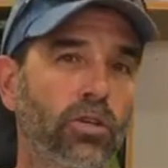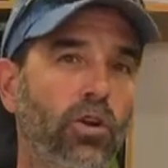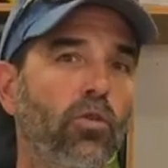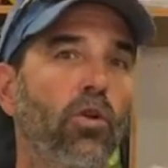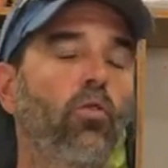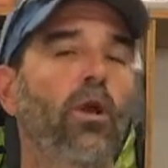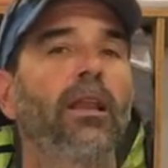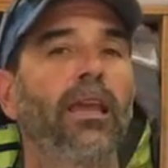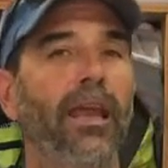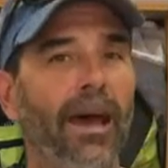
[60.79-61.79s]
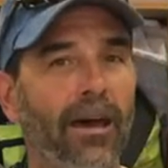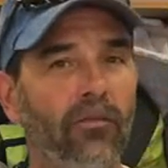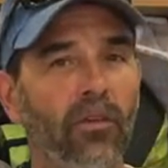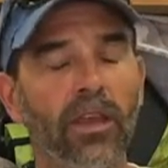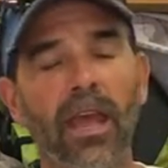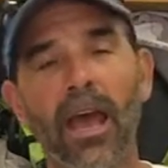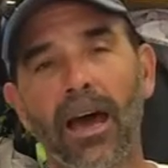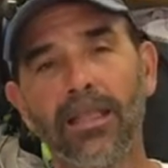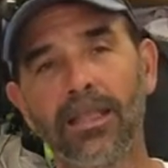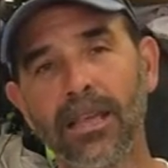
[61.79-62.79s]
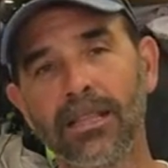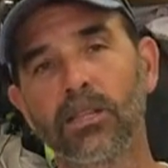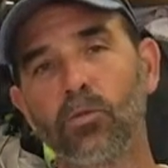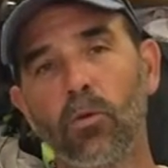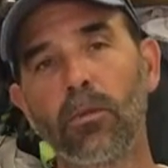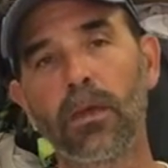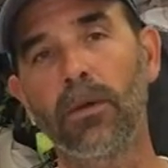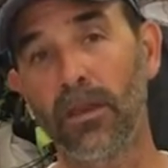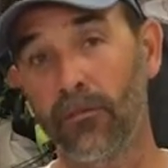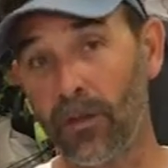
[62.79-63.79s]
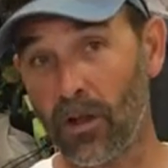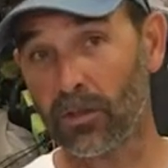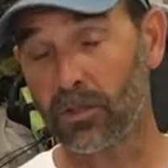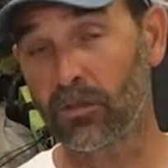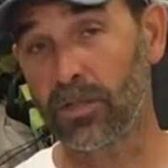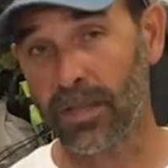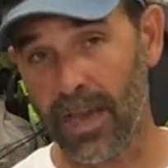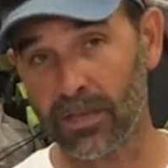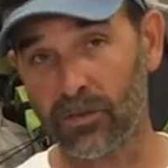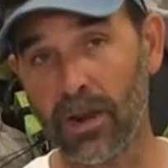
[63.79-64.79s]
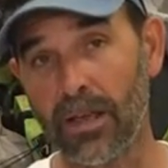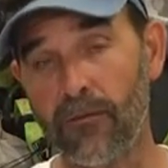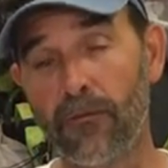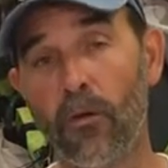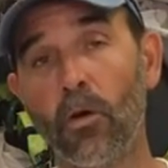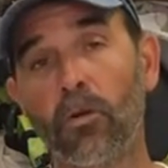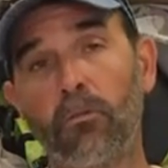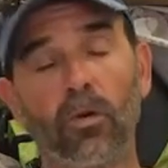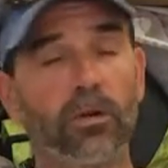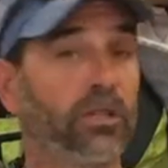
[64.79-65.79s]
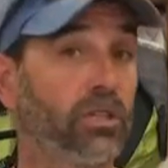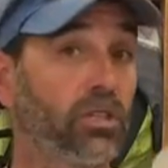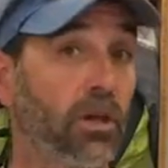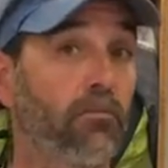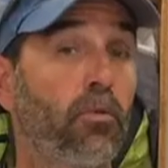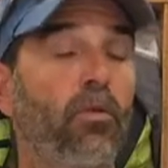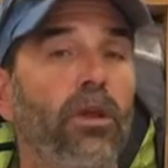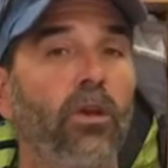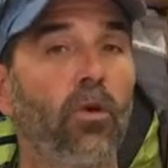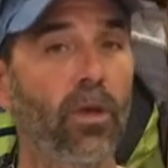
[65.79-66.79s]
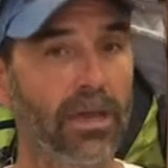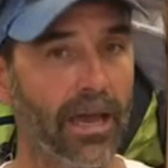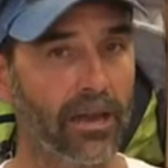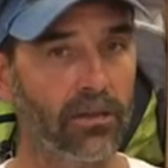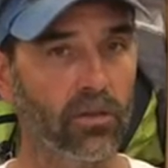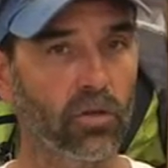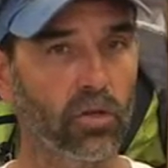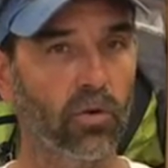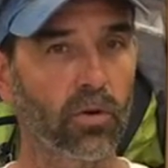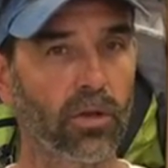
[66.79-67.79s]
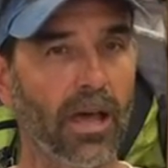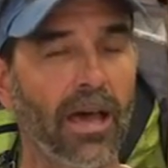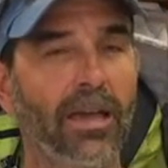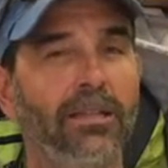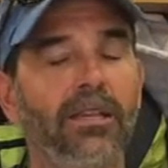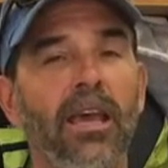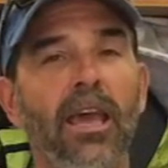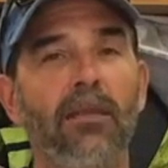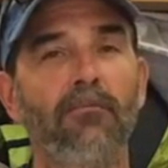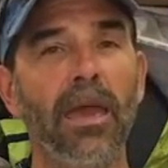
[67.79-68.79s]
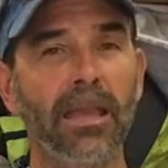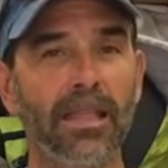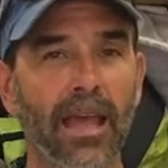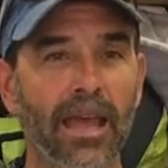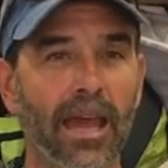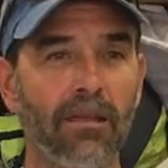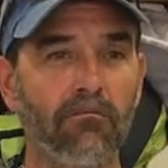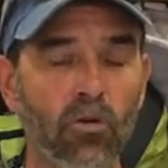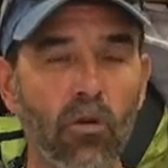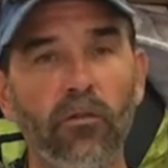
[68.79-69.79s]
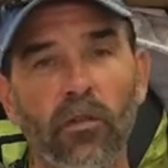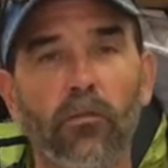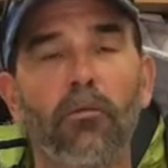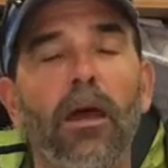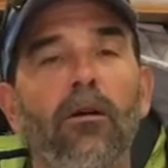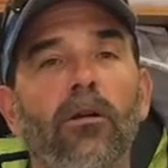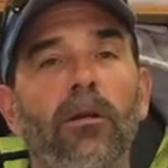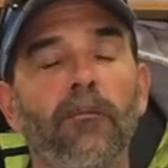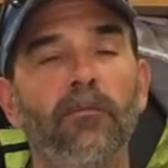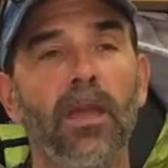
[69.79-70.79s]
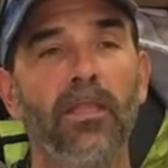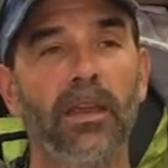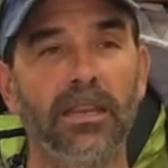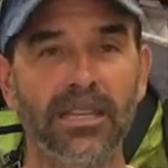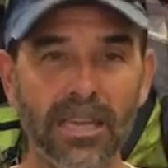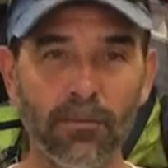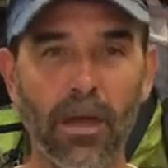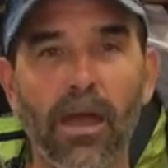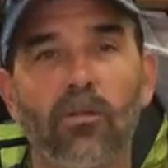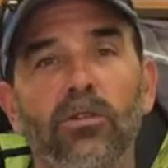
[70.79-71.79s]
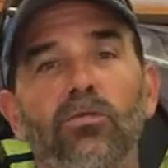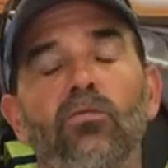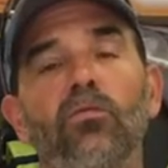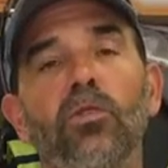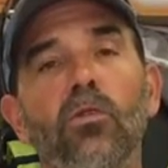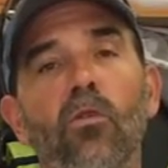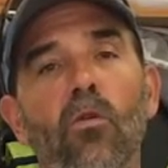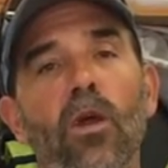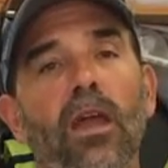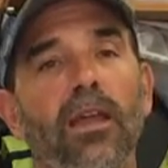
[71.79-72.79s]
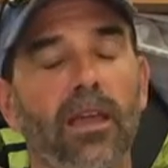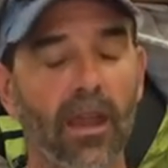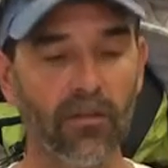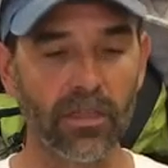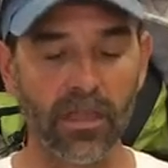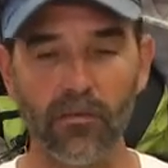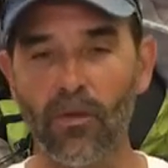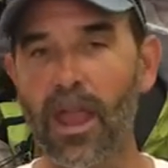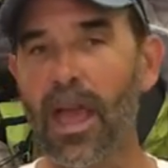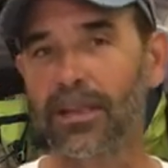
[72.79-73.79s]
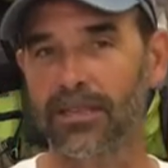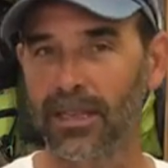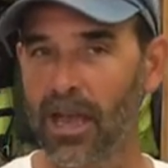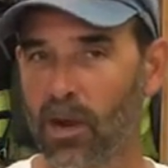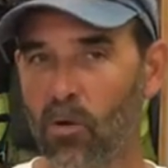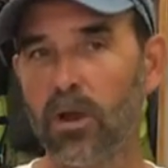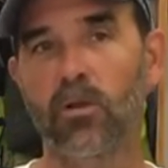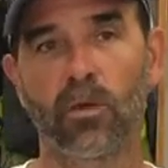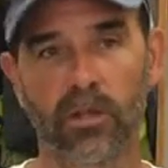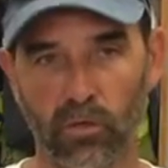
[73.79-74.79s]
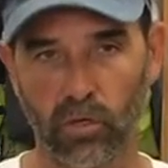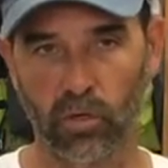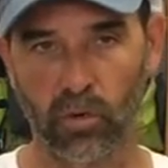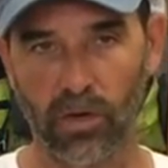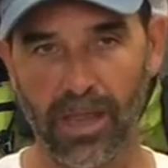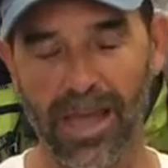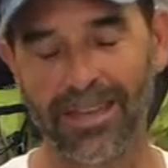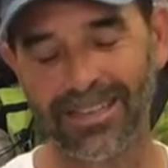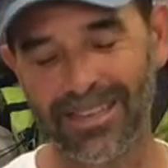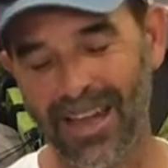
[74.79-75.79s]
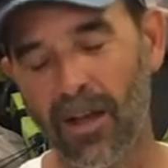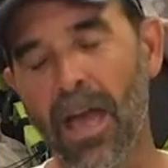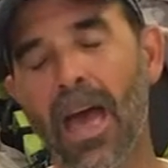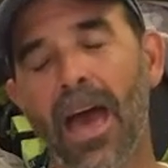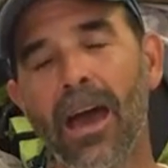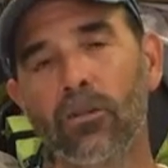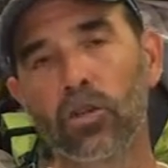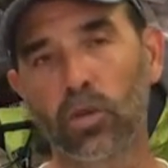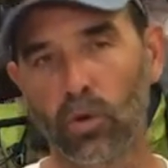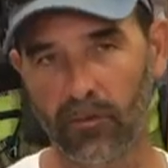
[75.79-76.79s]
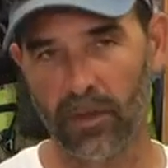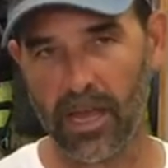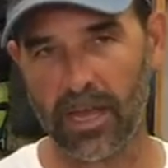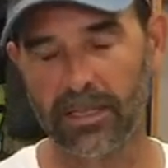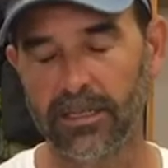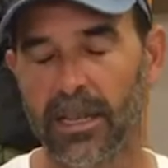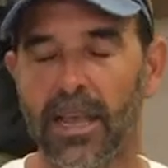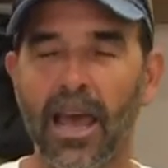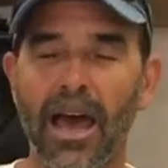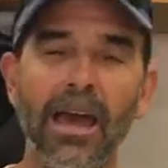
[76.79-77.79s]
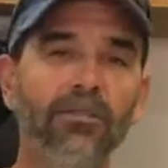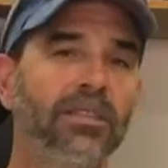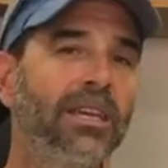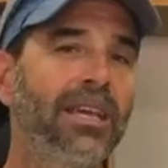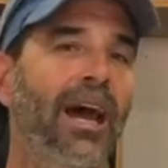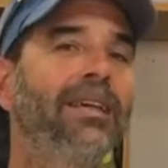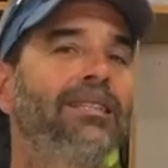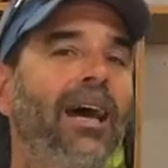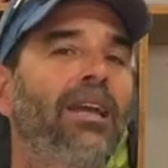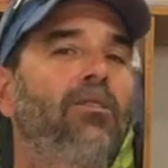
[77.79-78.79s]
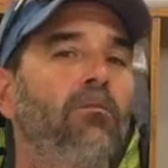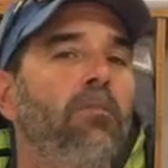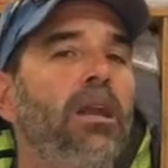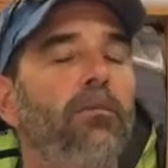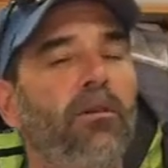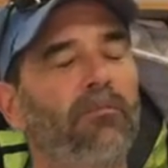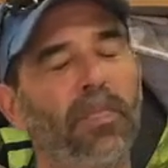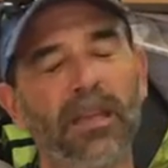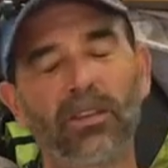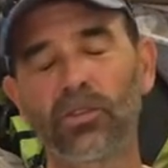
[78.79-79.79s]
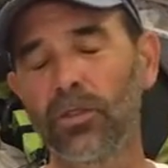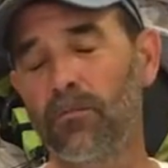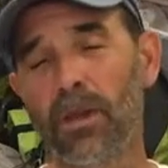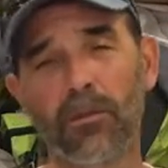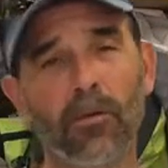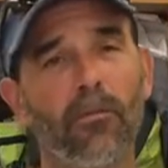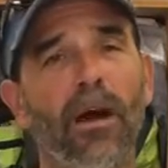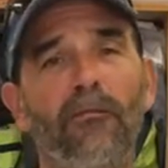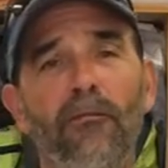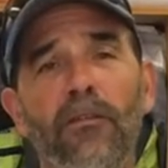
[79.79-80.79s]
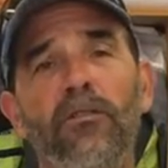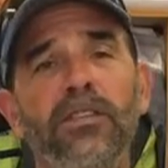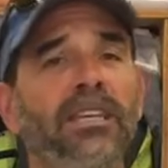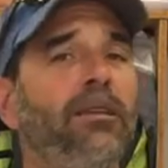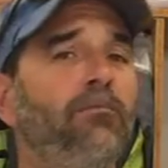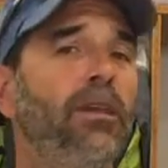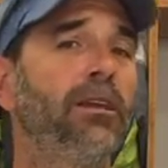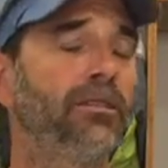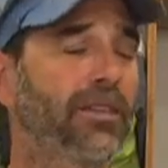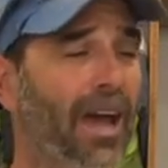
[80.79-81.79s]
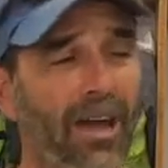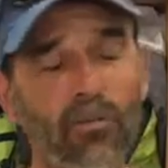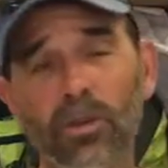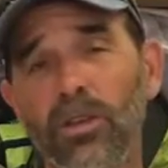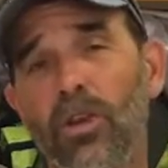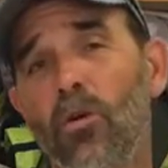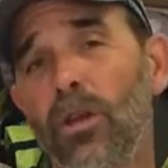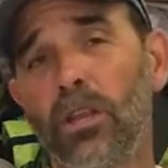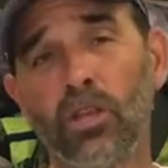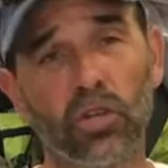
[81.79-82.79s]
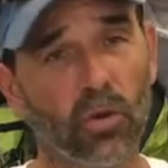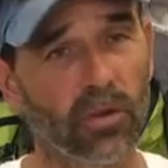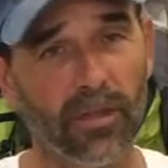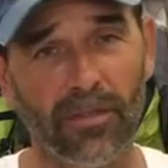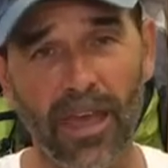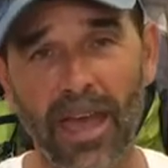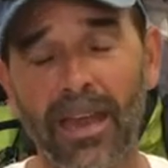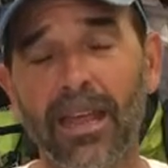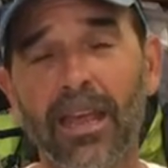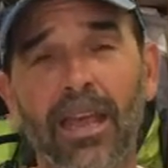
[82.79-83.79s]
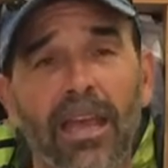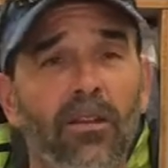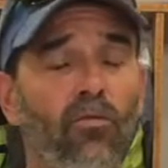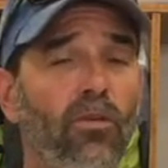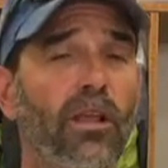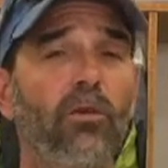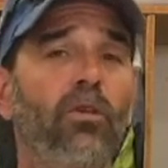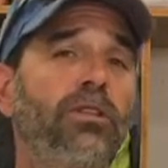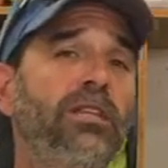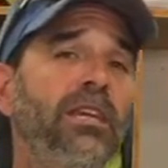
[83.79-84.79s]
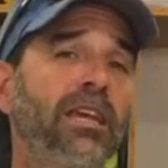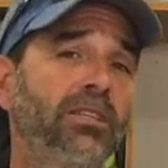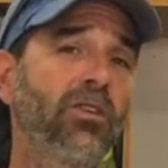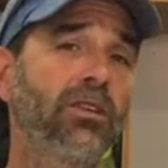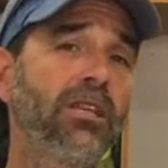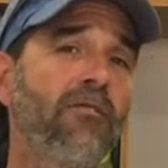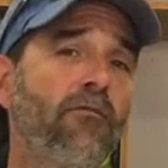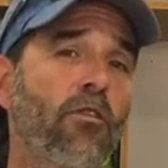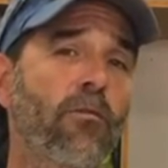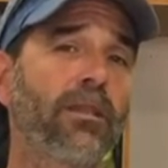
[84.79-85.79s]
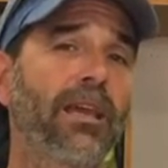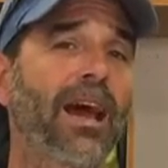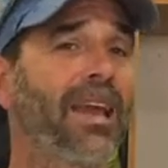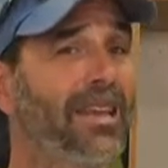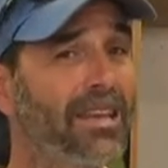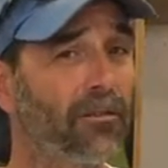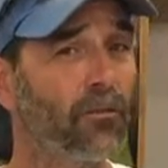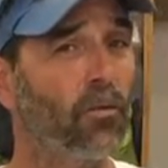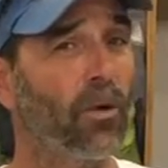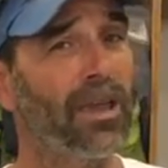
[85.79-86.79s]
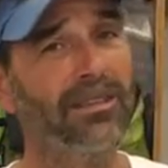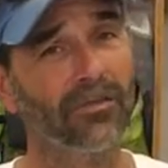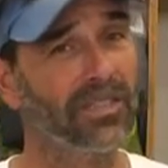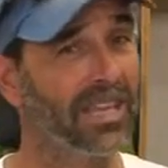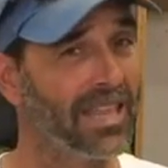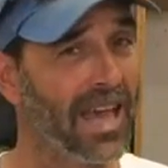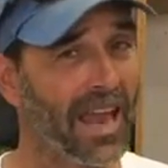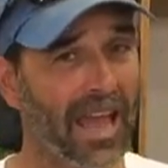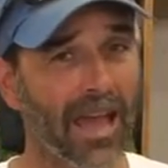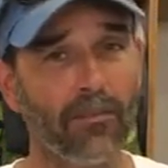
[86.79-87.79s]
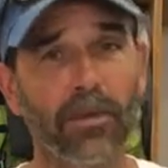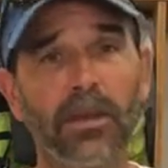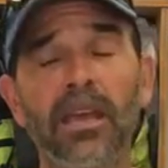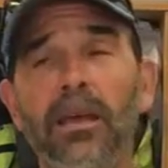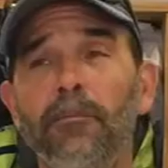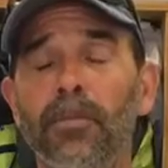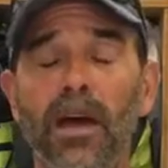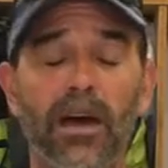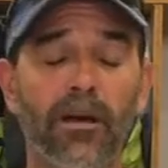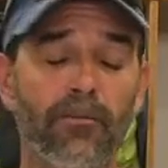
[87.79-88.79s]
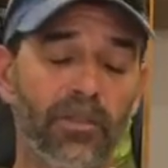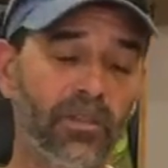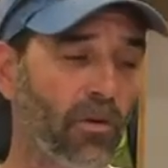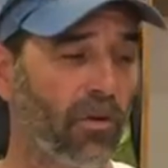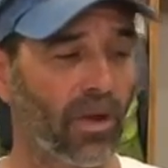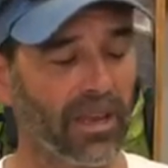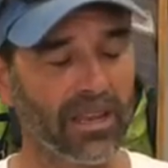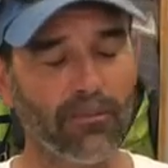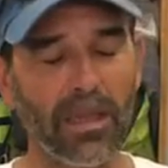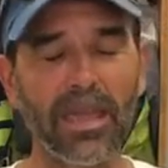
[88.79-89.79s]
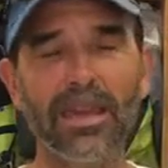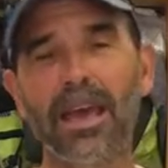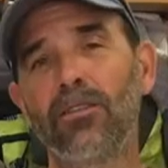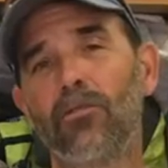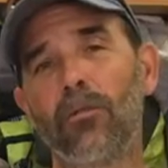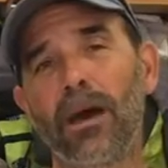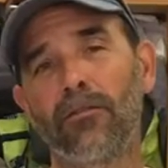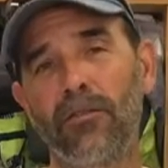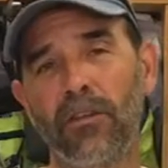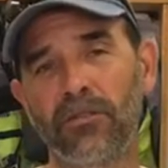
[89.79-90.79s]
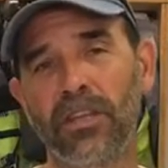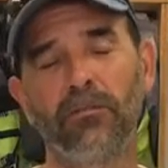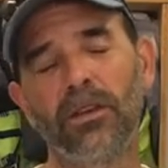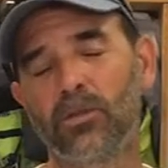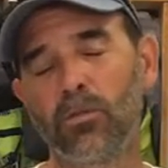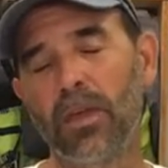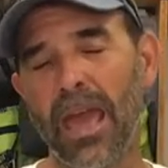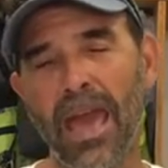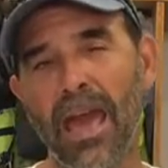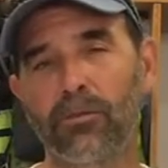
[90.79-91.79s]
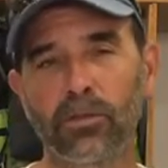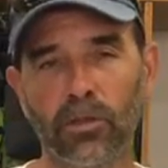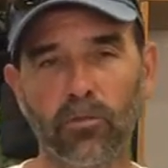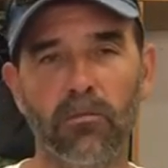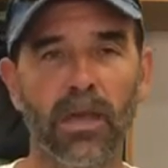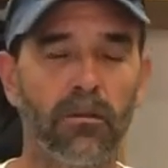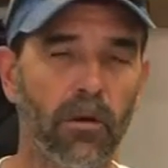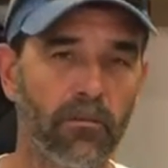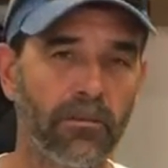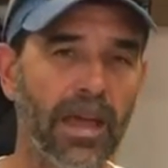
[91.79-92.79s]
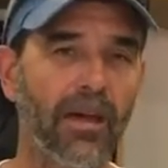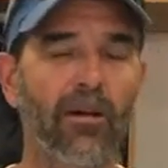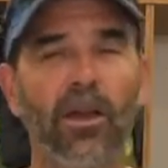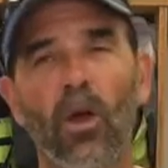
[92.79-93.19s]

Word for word: stroke and quickly get out of it, I think this will be a benefit also to the guys riding foil boards at some point, going down to those shorter lines and making that kite move to the power and then it depowers real quick. Everything reacts a lot quicker with those shorter lines. Now, how short of lines? I've seen guys down to the minimum, uh, truly minimum, about 15 meters. I wouldn't go any shorter than that. It really will can start deforming the kite in different ways. I've seen that happen. Um, so being down to about 15 meters would be absolute minimum. Now,